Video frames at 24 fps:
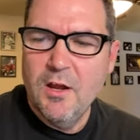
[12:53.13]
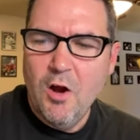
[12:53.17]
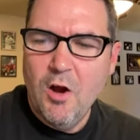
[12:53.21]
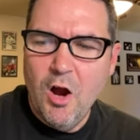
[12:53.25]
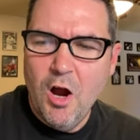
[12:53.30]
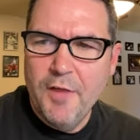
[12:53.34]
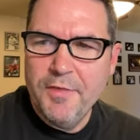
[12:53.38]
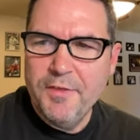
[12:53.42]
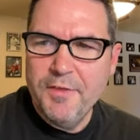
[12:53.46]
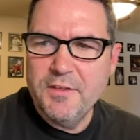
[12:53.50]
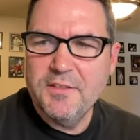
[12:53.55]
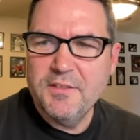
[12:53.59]

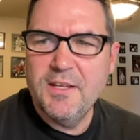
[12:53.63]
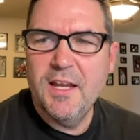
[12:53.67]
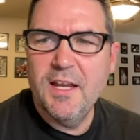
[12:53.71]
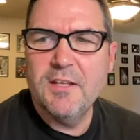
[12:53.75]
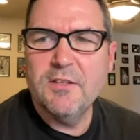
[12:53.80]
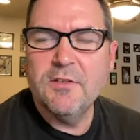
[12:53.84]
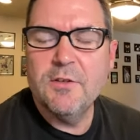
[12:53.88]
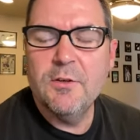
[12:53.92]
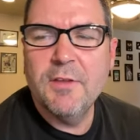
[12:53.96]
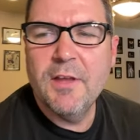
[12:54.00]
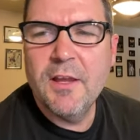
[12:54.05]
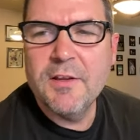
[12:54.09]
on this date
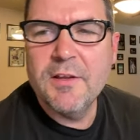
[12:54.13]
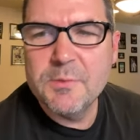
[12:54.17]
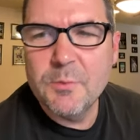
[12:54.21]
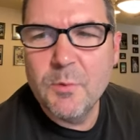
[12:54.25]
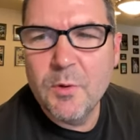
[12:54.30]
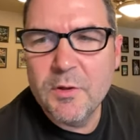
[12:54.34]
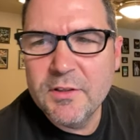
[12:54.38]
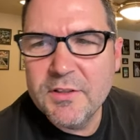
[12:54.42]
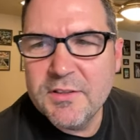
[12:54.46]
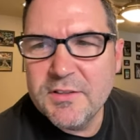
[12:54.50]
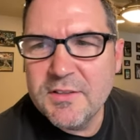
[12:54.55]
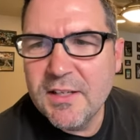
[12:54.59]
in
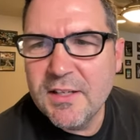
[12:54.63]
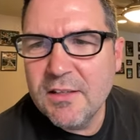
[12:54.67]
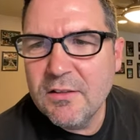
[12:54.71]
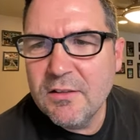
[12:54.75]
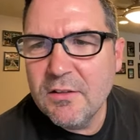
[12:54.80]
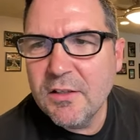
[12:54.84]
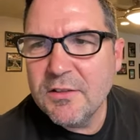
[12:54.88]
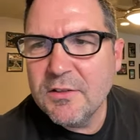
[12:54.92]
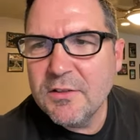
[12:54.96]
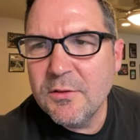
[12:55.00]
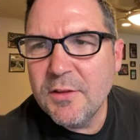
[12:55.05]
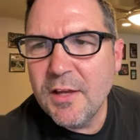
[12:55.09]
2001. Let's take a
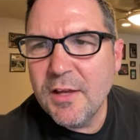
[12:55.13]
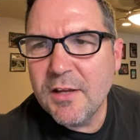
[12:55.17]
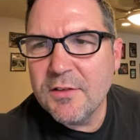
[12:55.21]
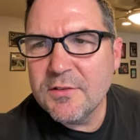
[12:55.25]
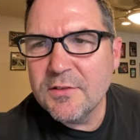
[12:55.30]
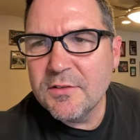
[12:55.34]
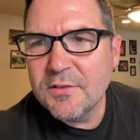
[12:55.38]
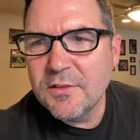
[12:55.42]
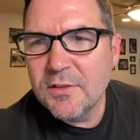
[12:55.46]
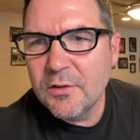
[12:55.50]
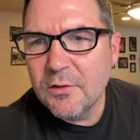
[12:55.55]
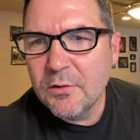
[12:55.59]
look at
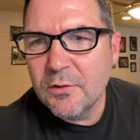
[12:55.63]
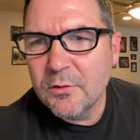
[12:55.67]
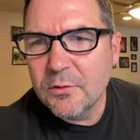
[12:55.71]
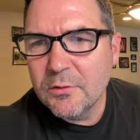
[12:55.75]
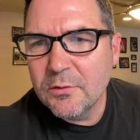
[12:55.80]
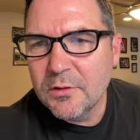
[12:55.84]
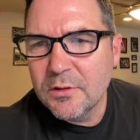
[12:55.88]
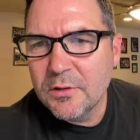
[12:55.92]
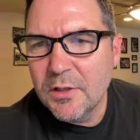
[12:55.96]
2002.